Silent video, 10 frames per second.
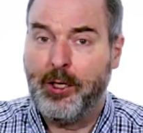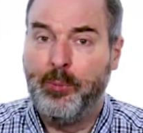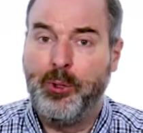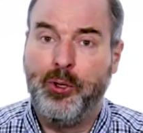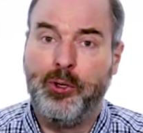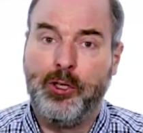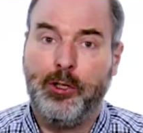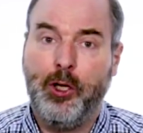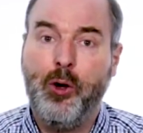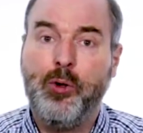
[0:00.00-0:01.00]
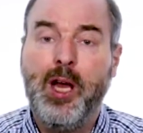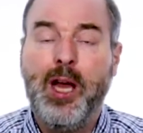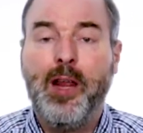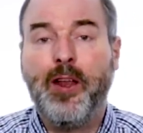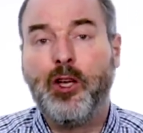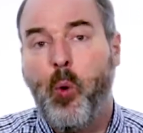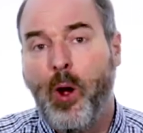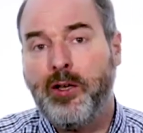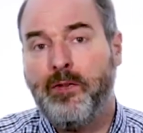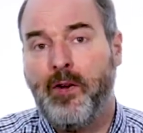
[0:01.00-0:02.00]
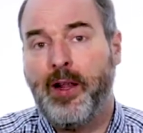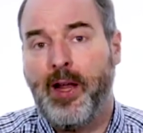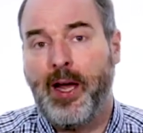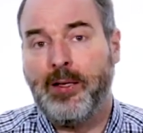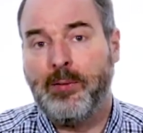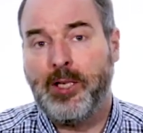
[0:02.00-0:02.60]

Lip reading: computer to load, then quantify that.